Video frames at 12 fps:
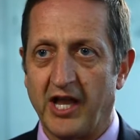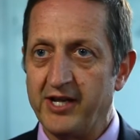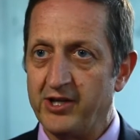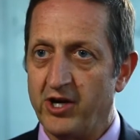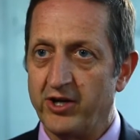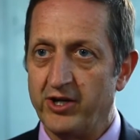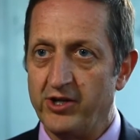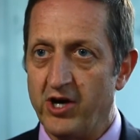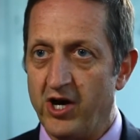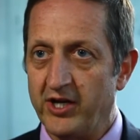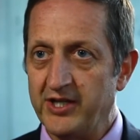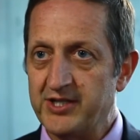late
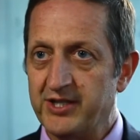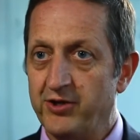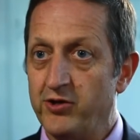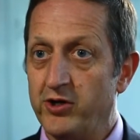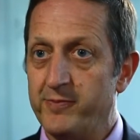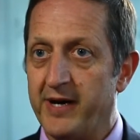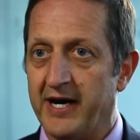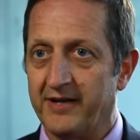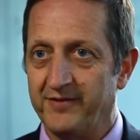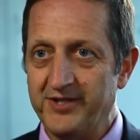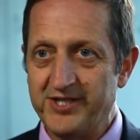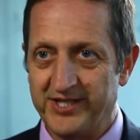1990s and the early part
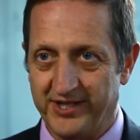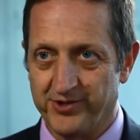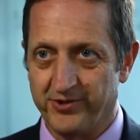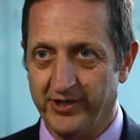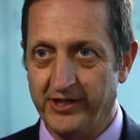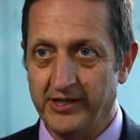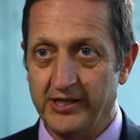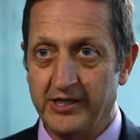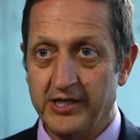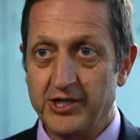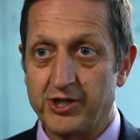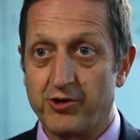of this century
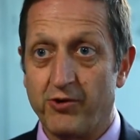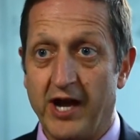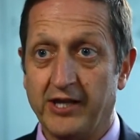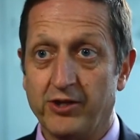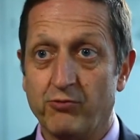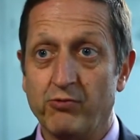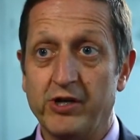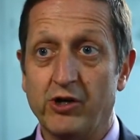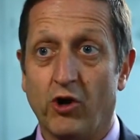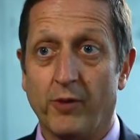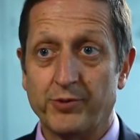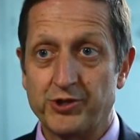to create the
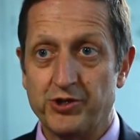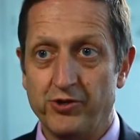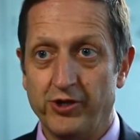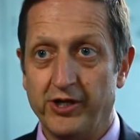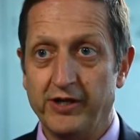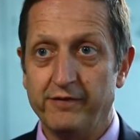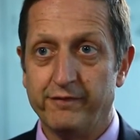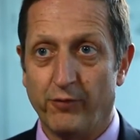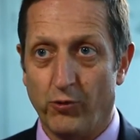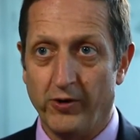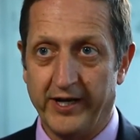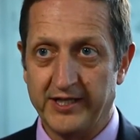real opportunity
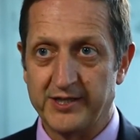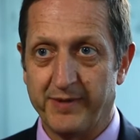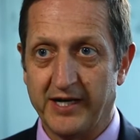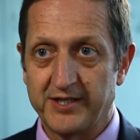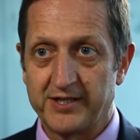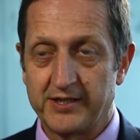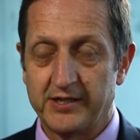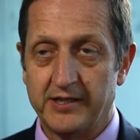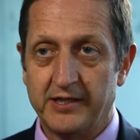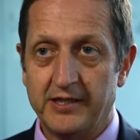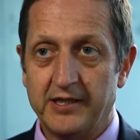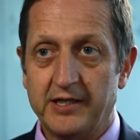for headspace.
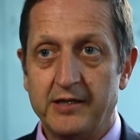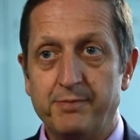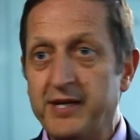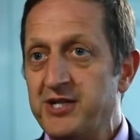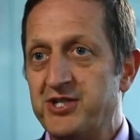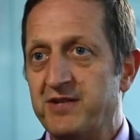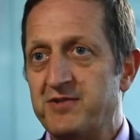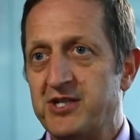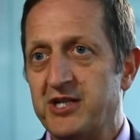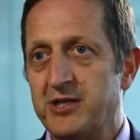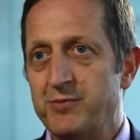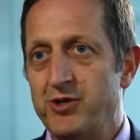Big shifts
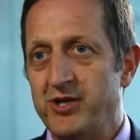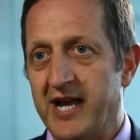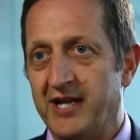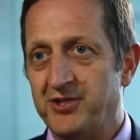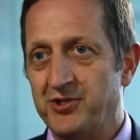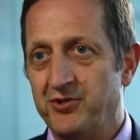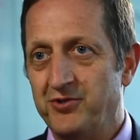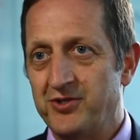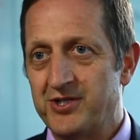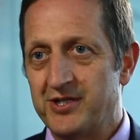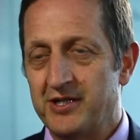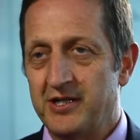in community
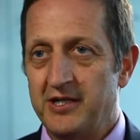attitudes,